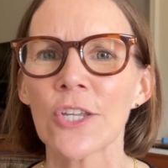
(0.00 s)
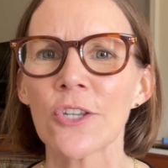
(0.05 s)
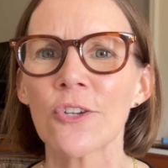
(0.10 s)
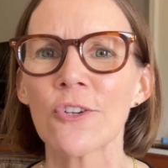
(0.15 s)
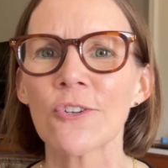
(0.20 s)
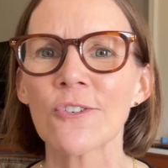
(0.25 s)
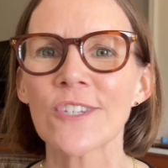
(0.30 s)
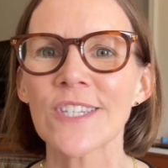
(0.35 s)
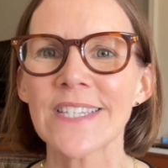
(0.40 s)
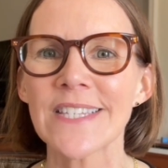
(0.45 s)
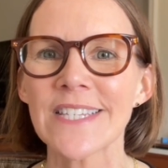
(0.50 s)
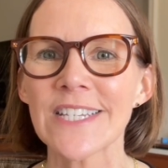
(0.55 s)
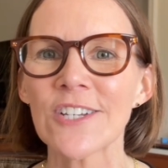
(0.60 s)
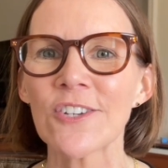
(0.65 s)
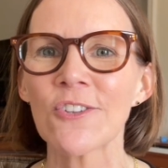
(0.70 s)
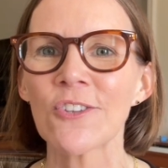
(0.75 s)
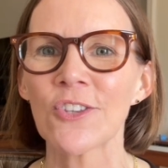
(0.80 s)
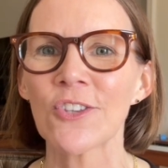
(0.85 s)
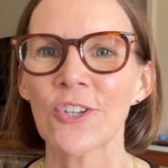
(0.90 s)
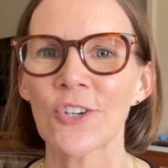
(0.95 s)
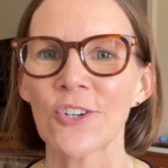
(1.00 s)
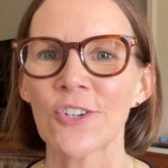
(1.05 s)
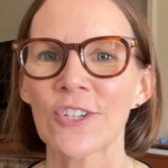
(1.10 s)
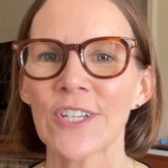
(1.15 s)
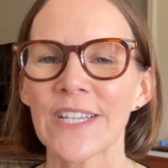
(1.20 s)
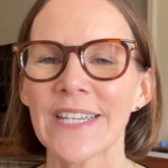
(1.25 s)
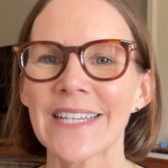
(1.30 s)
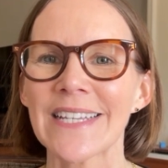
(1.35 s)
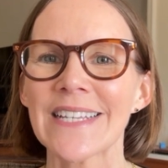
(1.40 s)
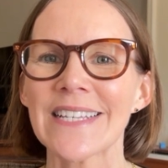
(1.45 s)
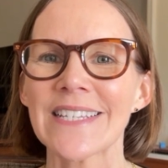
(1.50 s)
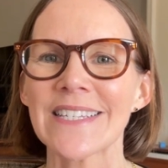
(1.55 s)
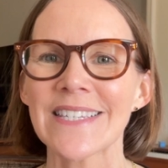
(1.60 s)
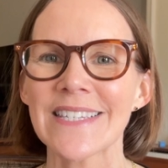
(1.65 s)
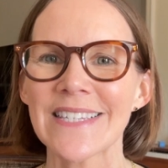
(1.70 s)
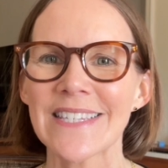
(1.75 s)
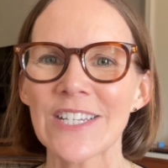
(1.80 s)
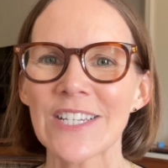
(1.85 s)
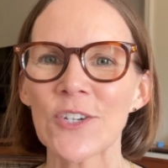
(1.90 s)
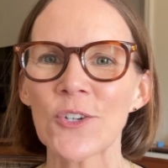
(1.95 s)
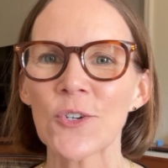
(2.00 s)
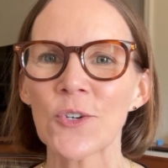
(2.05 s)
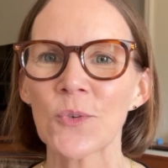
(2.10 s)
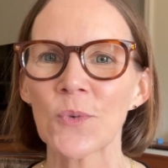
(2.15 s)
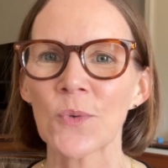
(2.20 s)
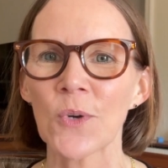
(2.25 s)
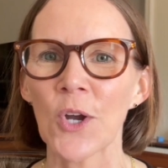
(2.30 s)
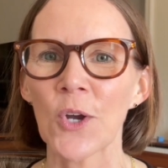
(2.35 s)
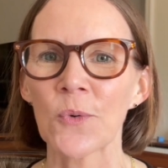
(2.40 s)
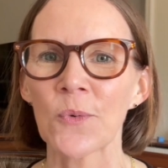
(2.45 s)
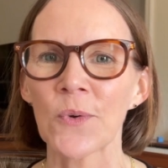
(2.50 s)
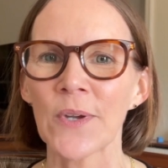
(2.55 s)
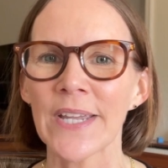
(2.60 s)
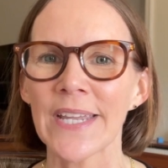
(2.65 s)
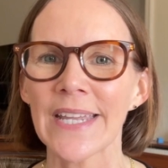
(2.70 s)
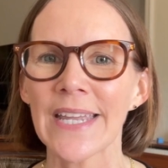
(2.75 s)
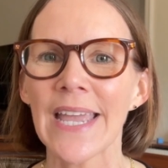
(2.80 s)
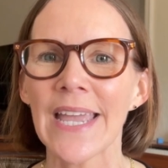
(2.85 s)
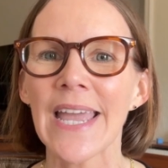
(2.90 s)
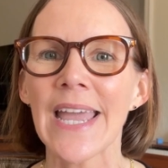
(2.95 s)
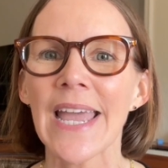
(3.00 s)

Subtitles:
You're still learning, still growing,